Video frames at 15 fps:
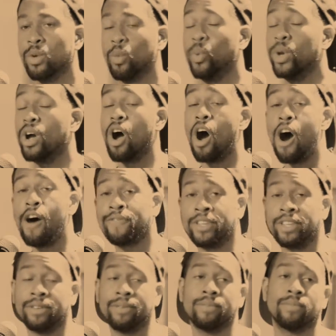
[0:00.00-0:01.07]
We are
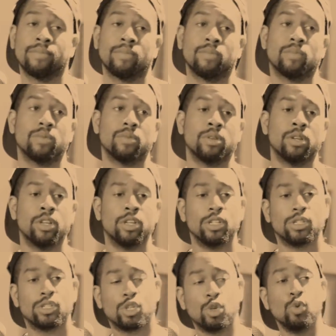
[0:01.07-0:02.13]
often
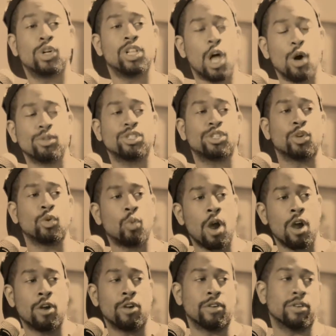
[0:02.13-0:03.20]
too close to the
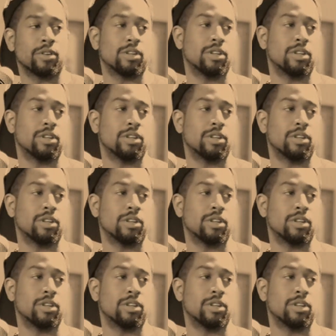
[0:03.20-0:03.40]
word.